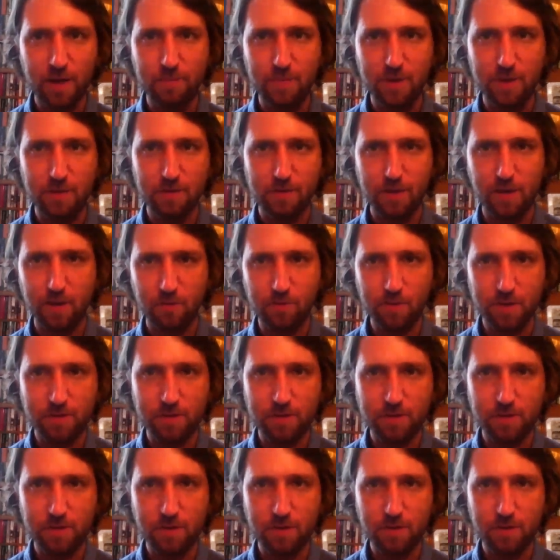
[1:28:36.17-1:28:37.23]
I mean, the
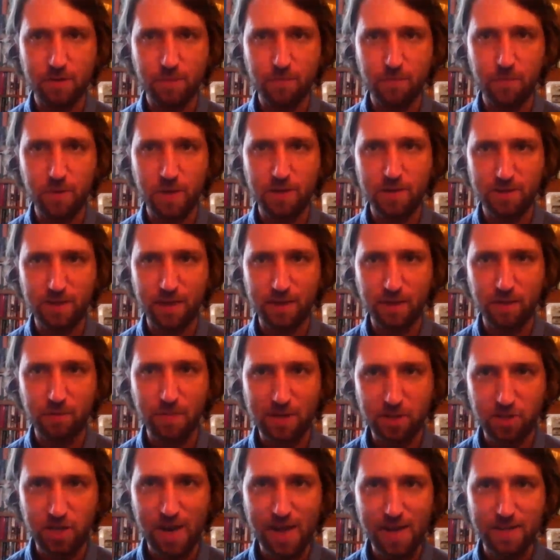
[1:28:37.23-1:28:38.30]
USDP is getting
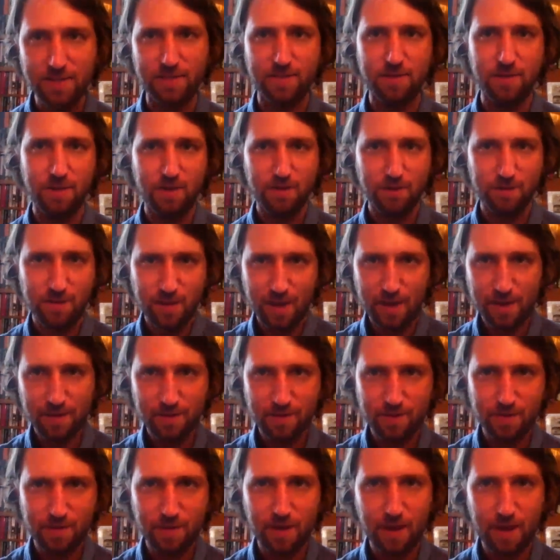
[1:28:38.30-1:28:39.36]
much less
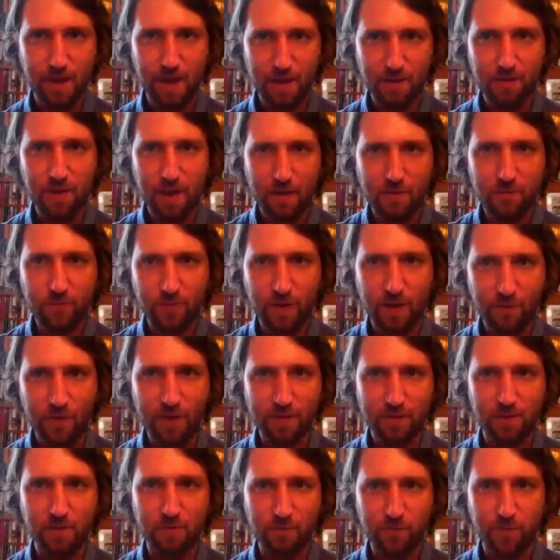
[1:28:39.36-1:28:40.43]
than the
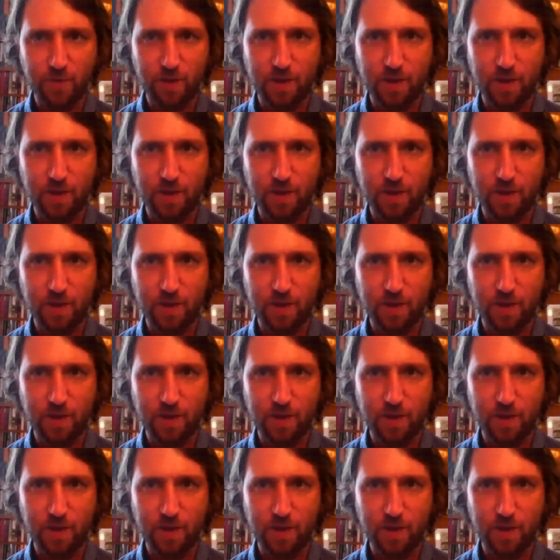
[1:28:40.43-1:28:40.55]
effective